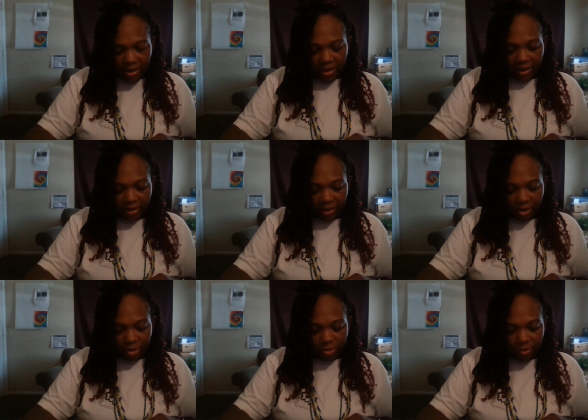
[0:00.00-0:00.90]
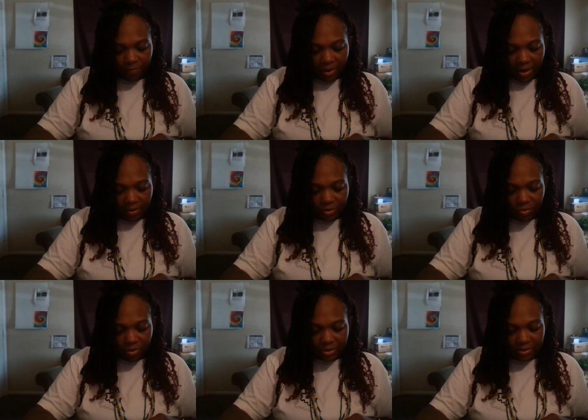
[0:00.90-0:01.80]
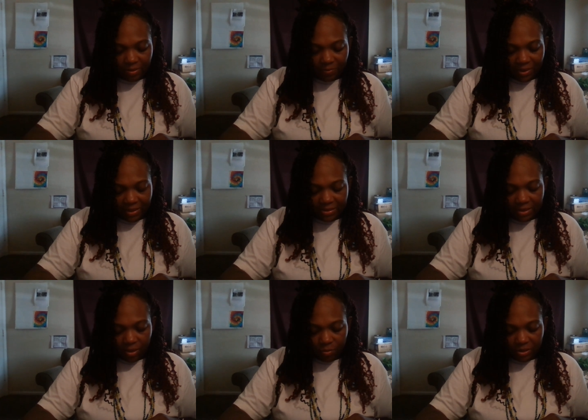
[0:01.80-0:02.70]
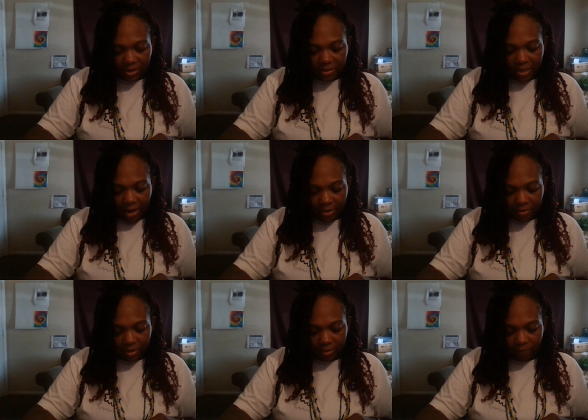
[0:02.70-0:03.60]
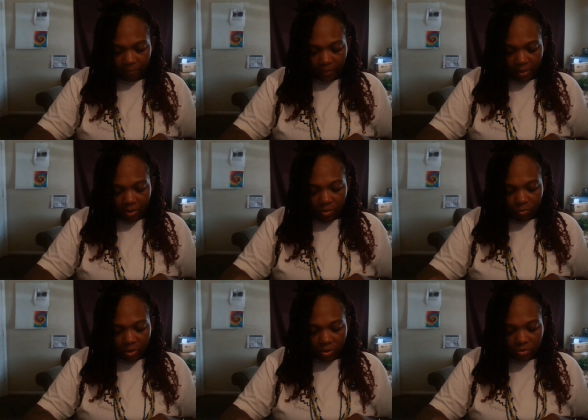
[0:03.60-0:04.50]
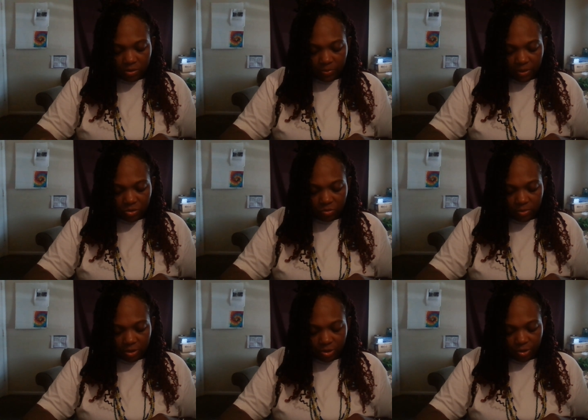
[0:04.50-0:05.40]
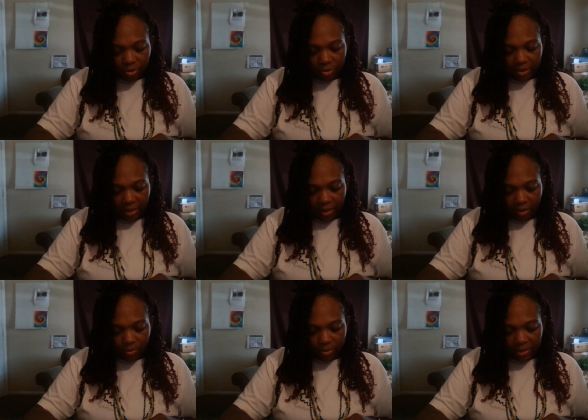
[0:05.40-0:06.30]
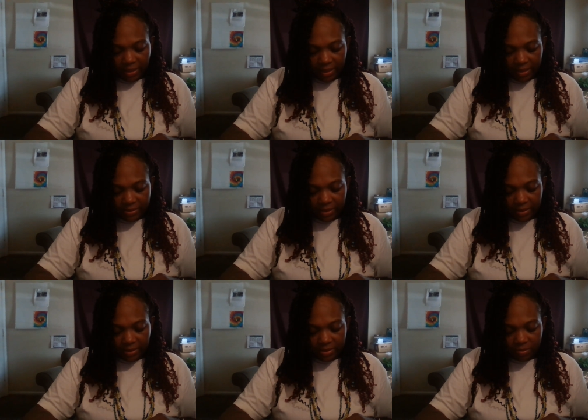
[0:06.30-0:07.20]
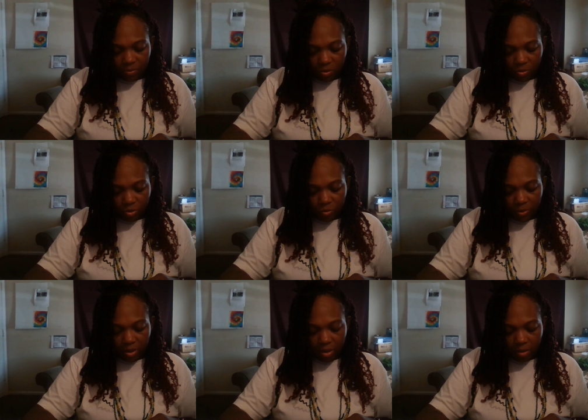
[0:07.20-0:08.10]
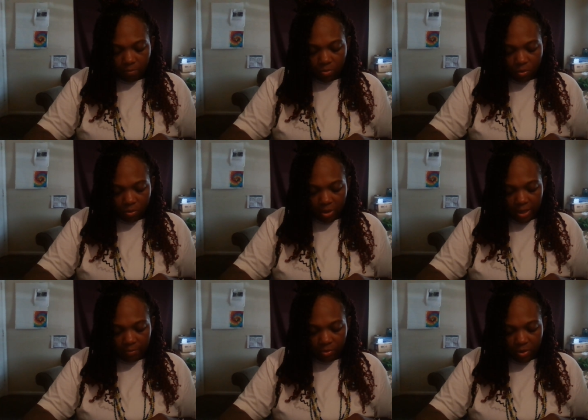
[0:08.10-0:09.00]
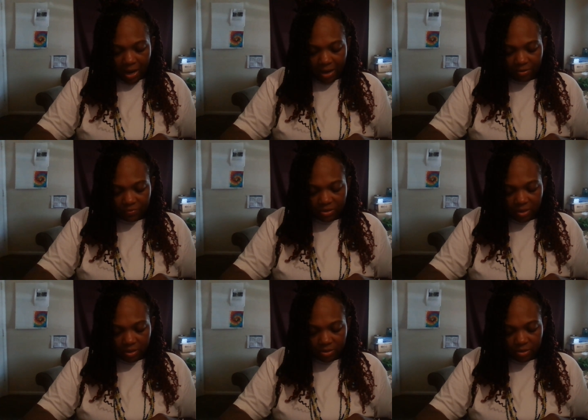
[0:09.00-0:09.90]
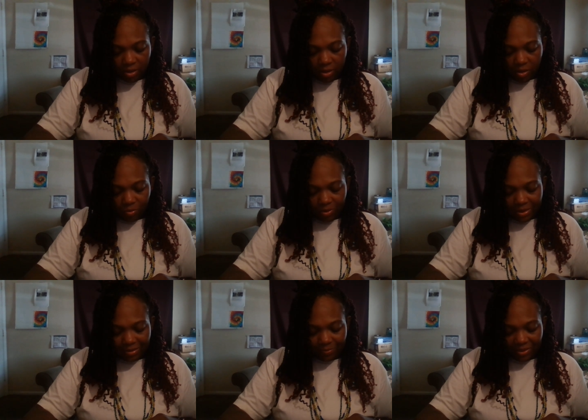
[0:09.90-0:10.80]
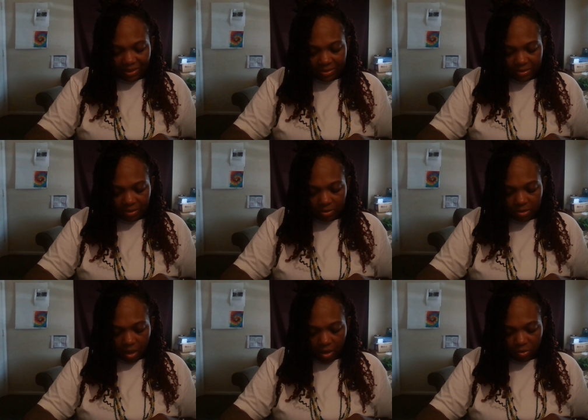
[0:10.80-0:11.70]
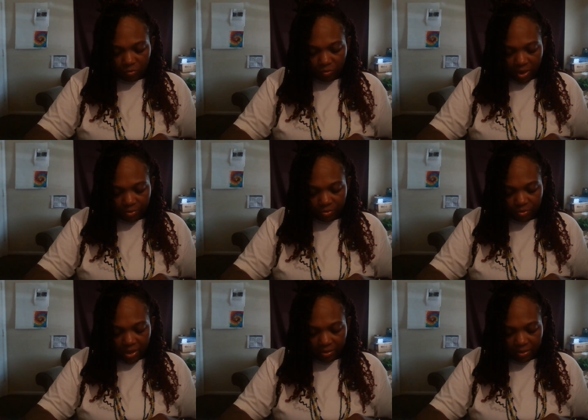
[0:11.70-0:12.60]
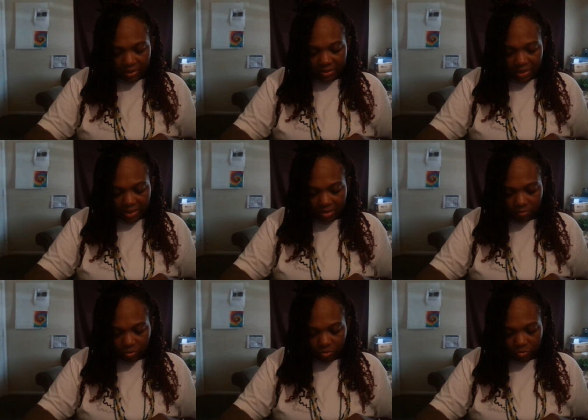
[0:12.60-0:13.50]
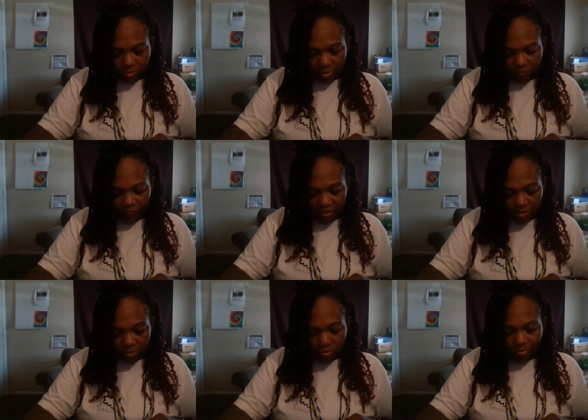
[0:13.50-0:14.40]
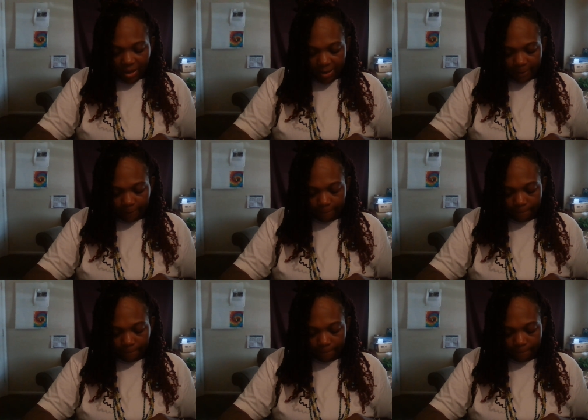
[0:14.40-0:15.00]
and in your mind, you are someplace else entirely. When you spend too much of your day or days in this mode, you become more and more out of touch with the blessings all around you that are accessible through your physical body,